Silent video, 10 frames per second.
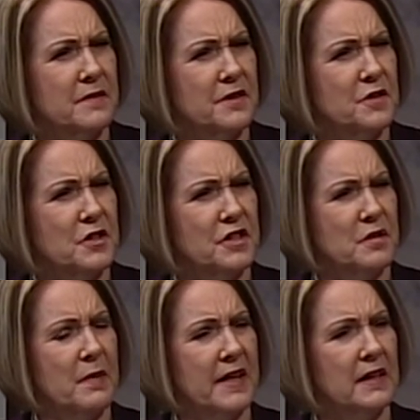there's
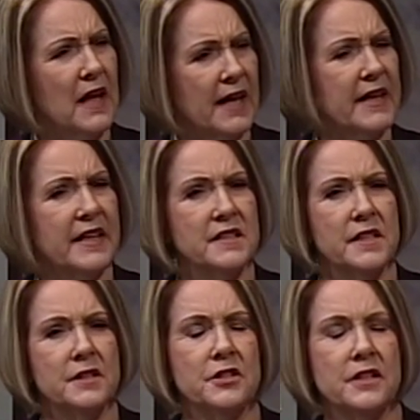just been a lot of
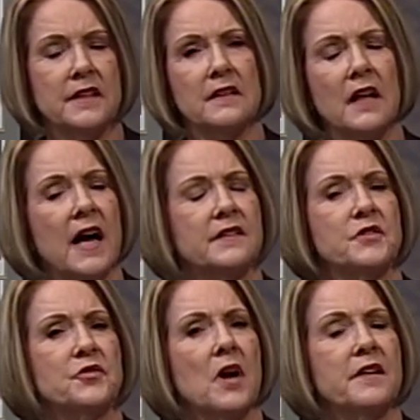contention and a lot of
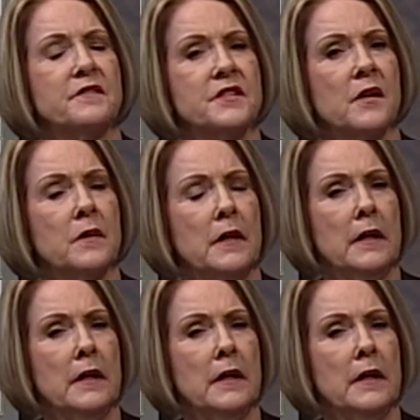strife. So,